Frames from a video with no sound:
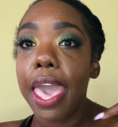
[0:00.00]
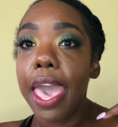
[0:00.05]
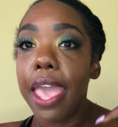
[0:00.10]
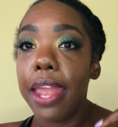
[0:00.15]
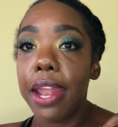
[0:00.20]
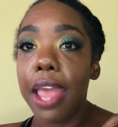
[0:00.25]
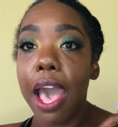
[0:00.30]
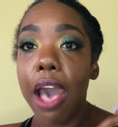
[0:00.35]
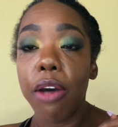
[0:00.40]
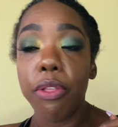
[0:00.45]

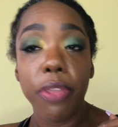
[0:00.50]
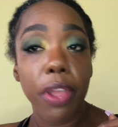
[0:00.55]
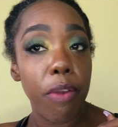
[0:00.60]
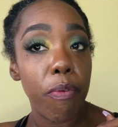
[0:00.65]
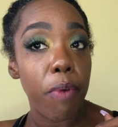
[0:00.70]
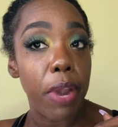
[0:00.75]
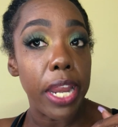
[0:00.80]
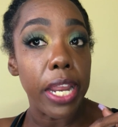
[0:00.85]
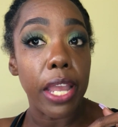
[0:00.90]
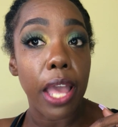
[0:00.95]
and how they
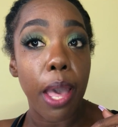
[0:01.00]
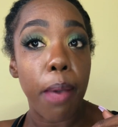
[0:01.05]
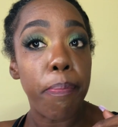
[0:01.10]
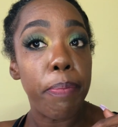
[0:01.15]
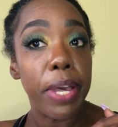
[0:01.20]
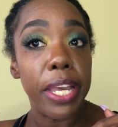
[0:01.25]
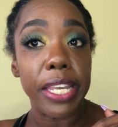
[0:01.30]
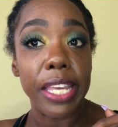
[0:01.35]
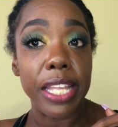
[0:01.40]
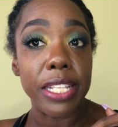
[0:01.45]
rank
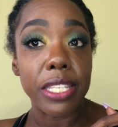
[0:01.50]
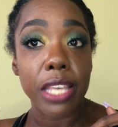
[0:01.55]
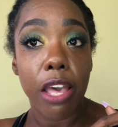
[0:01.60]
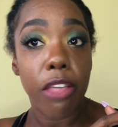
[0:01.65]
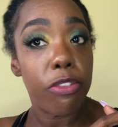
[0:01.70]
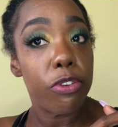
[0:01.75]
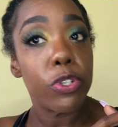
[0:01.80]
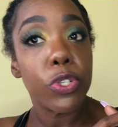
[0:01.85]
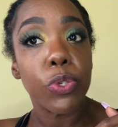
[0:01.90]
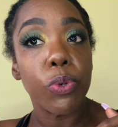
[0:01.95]
up against
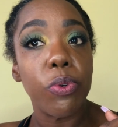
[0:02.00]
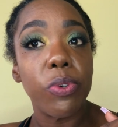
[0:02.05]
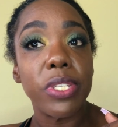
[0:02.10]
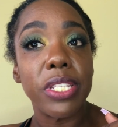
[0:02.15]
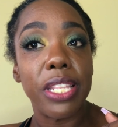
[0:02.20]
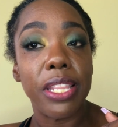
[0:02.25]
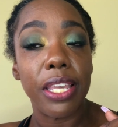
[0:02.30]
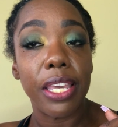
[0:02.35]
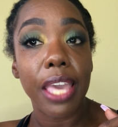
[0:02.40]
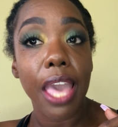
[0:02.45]
other
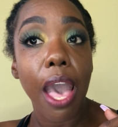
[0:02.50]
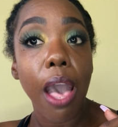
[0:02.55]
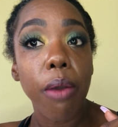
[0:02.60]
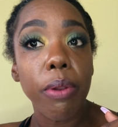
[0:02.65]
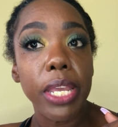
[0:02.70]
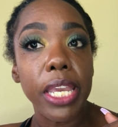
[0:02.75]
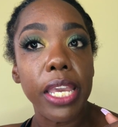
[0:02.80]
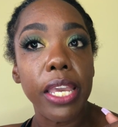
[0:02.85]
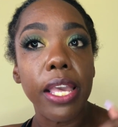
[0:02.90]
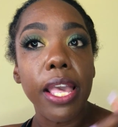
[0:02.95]
schools in the
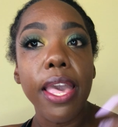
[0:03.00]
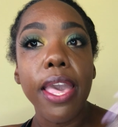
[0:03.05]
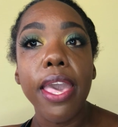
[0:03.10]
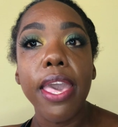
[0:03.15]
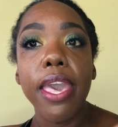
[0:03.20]
county.